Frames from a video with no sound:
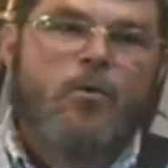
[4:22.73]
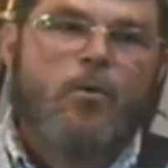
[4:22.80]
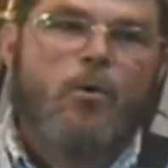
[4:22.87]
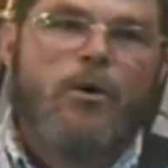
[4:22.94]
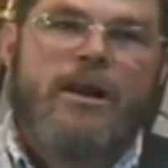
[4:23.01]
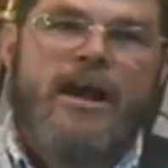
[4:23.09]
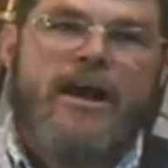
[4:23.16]

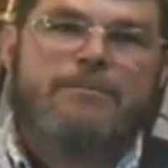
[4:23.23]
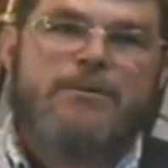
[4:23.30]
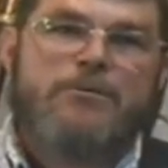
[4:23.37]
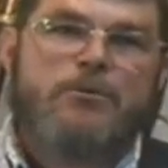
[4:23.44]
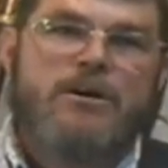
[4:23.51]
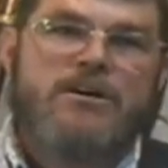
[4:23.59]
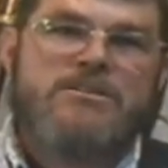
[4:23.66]
What
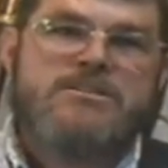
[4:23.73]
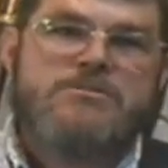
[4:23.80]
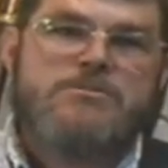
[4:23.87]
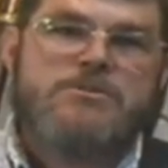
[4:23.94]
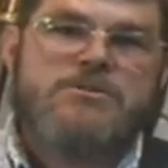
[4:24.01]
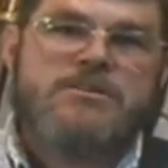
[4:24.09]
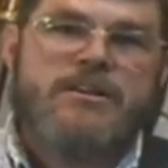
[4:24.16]
happened
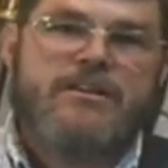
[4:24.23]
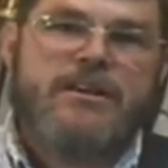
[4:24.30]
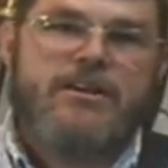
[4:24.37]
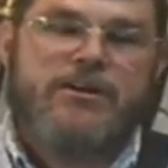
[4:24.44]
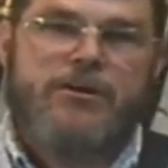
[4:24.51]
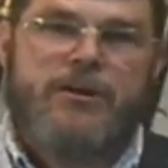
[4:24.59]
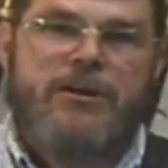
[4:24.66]
was that
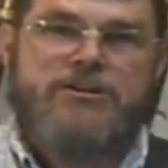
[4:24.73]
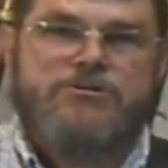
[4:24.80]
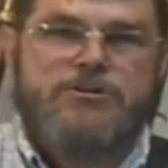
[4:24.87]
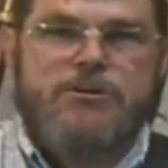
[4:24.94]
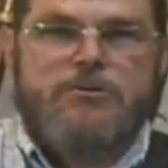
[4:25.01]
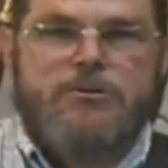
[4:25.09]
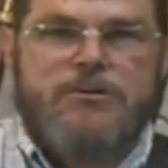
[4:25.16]
they knew how to
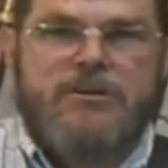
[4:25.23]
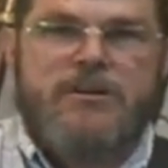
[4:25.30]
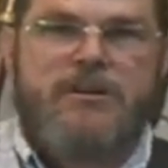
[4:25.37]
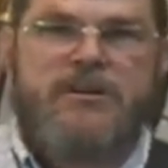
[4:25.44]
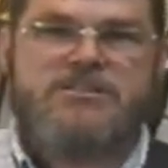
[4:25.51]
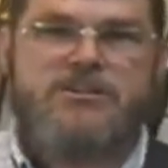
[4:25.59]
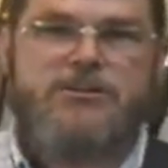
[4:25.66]
drill with the
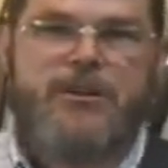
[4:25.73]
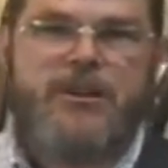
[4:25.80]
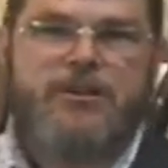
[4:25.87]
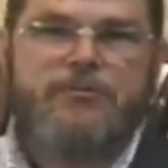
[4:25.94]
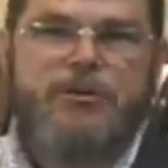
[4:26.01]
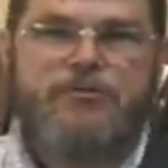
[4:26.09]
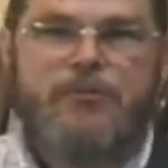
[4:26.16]
guns, they knew
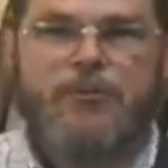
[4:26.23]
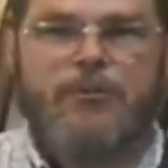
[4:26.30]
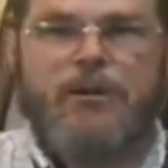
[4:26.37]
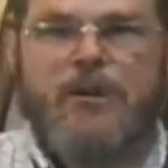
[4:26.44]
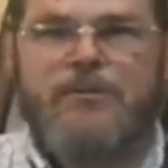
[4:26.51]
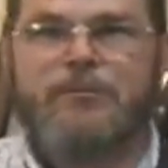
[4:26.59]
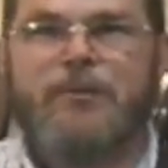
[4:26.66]
how to move them
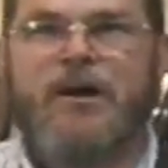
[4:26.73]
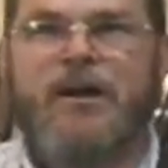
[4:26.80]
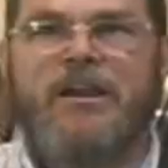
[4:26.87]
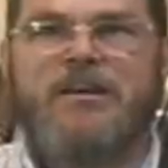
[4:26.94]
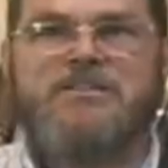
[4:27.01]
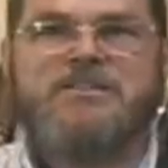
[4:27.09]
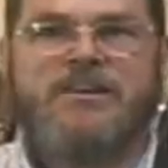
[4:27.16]
around their
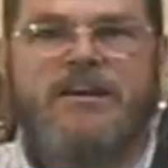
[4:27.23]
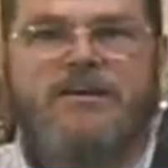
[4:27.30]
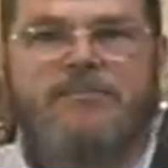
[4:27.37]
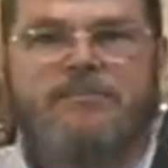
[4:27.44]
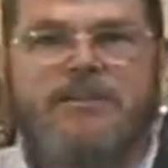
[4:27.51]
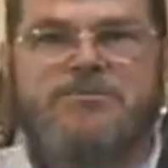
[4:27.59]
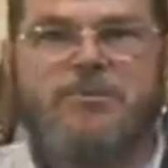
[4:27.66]
bodies and how
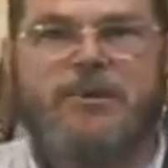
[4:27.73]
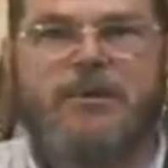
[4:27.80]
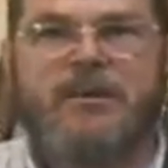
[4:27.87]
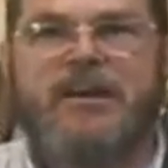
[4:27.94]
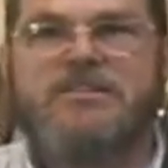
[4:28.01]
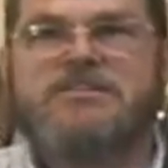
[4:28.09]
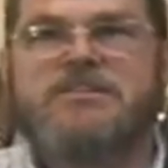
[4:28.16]
to fix
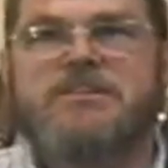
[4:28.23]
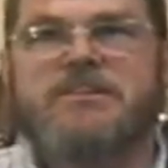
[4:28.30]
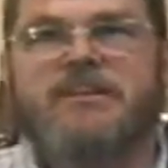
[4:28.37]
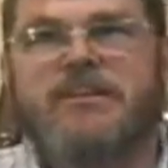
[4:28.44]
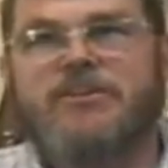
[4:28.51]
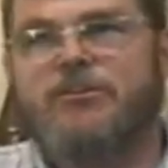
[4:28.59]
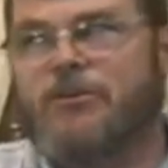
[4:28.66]
bayonets
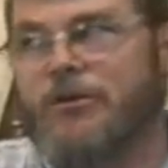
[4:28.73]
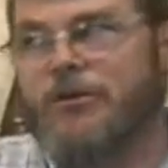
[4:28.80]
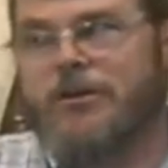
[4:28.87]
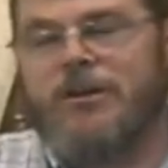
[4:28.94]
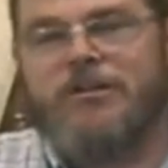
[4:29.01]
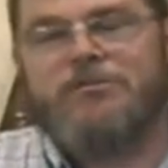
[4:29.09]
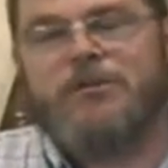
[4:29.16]
and do all
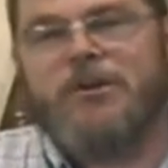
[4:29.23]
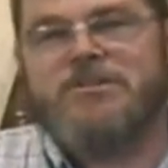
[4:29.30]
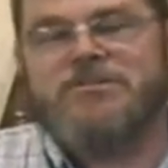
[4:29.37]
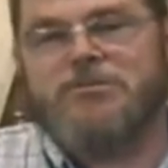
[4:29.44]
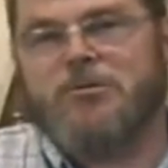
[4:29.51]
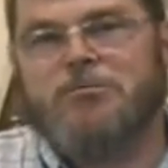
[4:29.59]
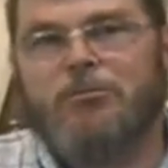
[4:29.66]
the other
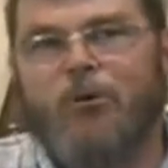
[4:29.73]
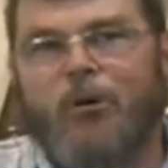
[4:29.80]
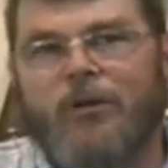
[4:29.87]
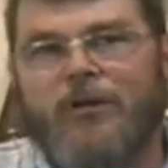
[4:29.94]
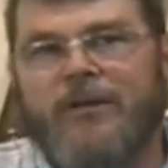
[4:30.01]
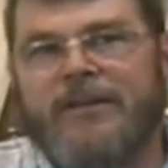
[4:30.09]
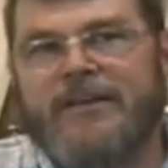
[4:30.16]
parts that were
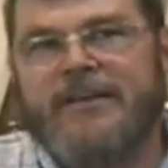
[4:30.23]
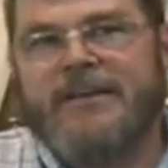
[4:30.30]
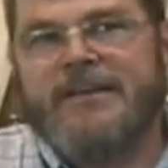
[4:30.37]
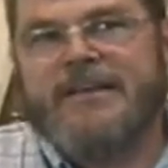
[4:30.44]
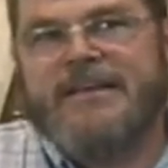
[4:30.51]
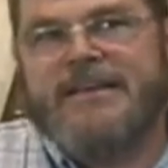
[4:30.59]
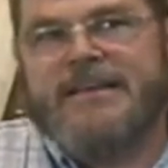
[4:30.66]
important.
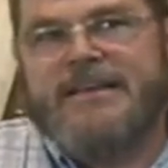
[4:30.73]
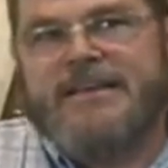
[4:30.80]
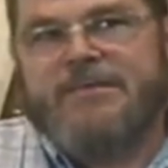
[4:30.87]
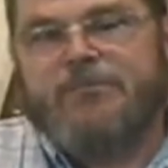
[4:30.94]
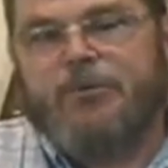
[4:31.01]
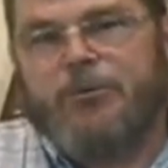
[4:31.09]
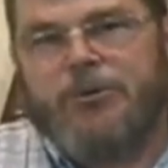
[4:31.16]

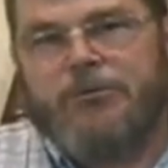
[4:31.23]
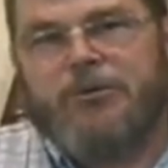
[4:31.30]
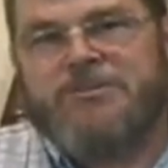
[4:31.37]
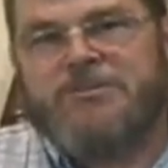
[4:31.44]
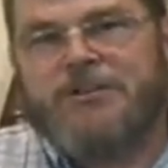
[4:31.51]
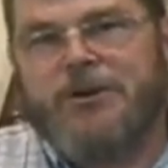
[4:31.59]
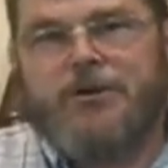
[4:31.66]
But when they
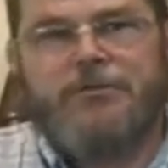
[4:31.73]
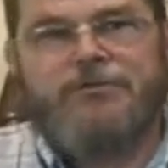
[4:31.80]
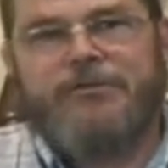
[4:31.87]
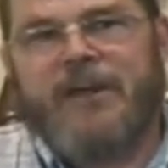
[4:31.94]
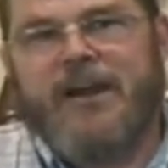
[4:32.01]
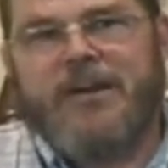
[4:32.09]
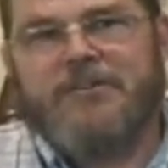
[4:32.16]
went to load and
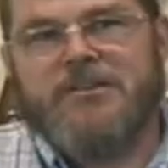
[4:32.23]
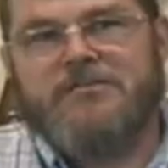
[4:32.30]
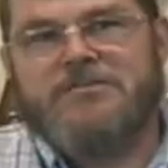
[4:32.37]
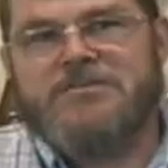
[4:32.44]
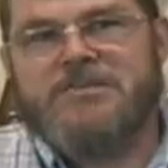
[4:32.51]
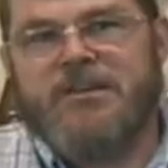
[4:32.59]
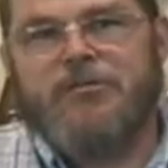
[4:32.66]
fire
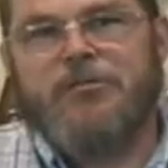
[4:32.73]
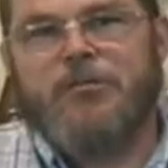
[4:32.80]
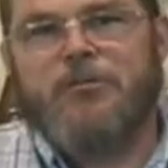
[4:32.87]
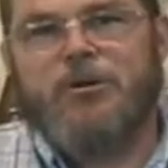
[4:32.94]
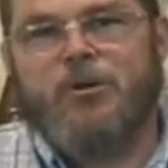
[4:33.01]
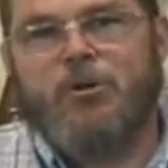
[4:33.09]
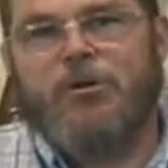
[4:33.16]
them, some of
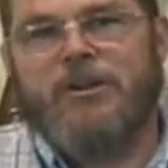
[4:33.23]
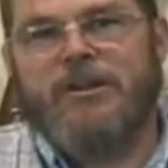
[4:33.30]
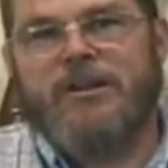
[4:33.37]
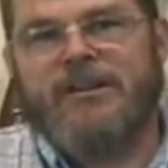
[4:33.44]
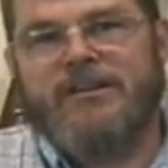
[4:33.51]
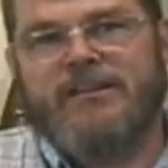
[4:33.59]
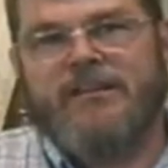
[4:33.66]
them recorded
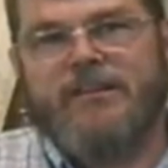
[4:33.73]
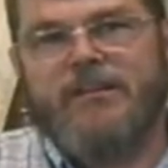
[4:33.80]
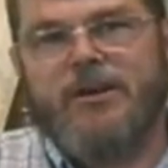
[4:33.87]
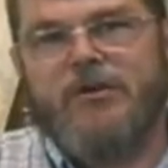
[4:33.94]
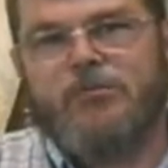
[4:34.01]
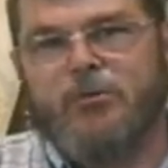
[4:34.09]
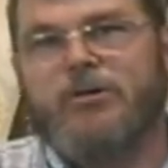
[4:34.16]
that the
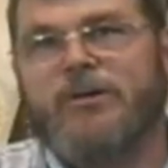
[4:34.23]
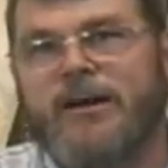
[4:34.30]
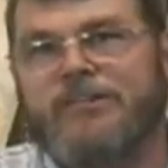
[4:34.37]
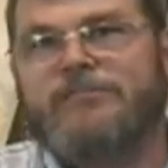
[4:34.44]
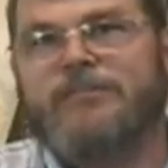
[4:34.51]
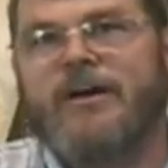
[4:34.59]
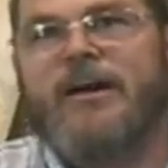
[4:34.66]
gun would
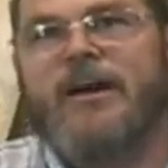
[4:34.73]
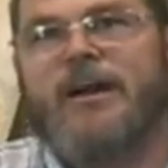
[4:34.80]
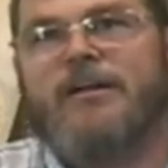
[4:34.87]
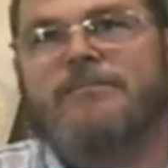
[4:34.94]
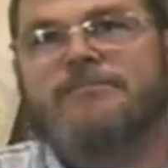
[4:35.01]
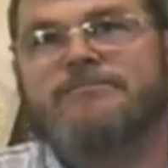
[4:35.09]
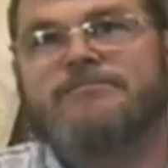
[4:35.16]
not fire,